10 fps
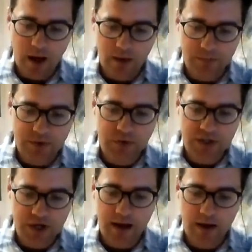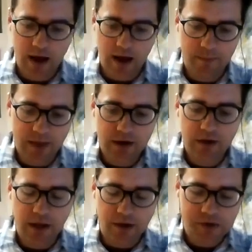Patricia Heder
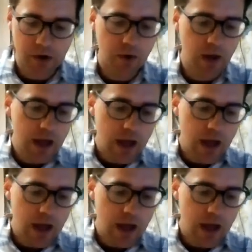Kelso,